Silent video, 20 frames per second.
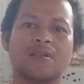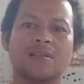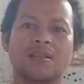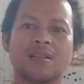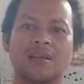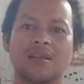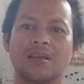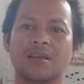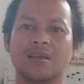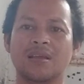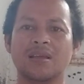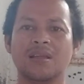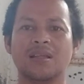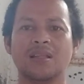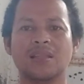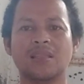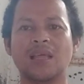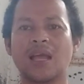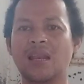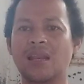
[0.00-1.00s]
talaga
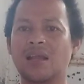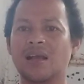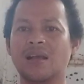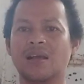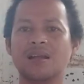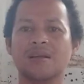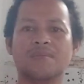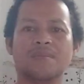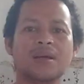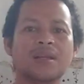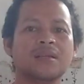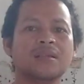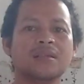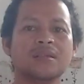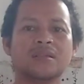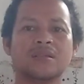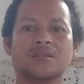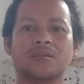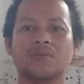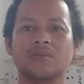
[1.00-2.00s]
naman. So,
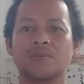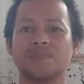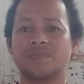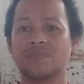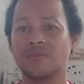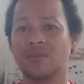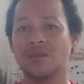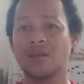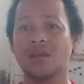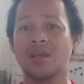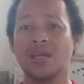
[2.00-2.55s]
yun guys,